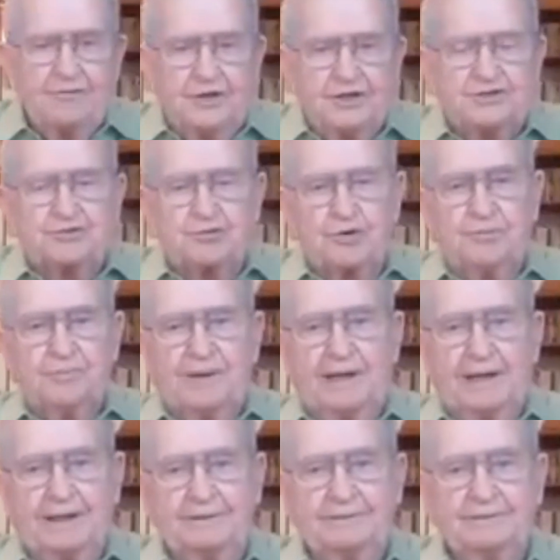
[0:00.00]
these three
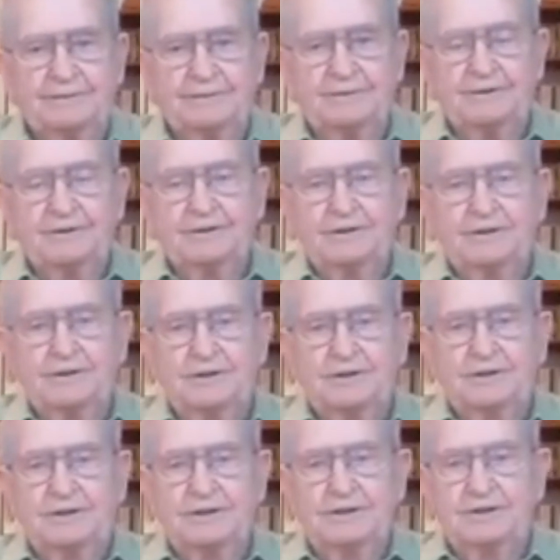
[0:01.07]
men
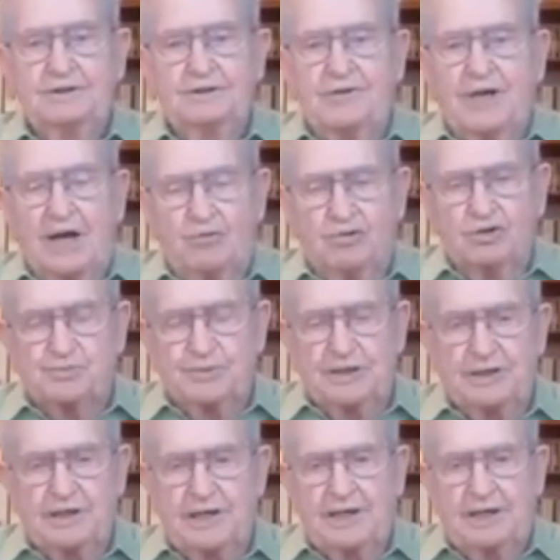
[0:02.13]
that was
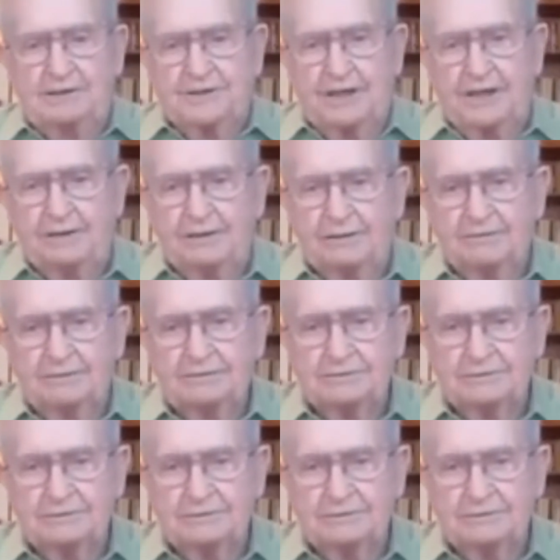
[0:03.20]
being hanged there.